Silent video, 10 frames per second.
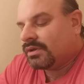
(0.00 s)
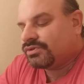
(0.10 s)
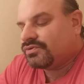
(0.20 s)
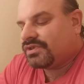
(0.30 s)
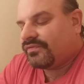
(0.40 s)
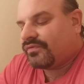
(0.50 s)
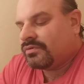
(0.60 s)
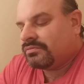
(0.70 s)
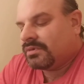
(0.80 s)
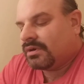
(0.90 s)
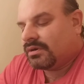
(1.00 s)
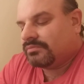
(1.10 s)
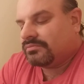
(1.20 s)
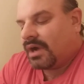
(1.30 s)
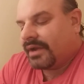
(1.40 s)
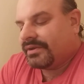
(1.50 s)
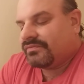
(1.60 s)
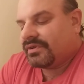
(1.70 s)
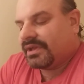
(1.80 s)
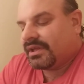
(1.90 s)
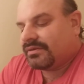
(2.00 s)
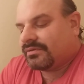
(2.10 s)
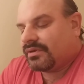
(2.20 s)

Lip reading: Juicy fruit, I didn't really get